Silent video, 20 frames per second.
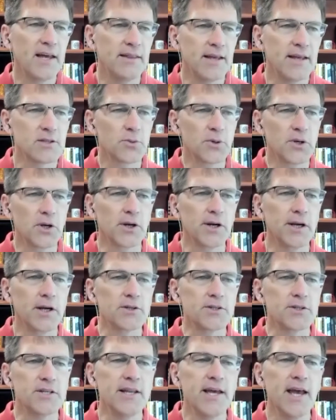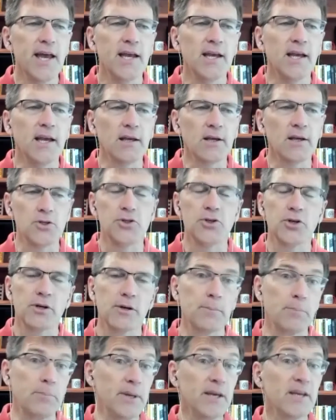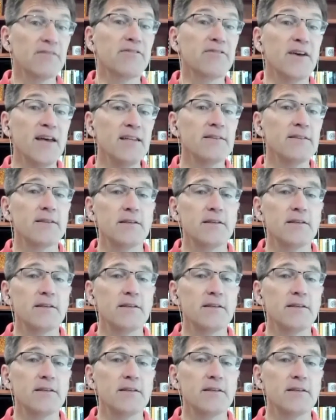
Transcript: And that's what you're here today, because your big event,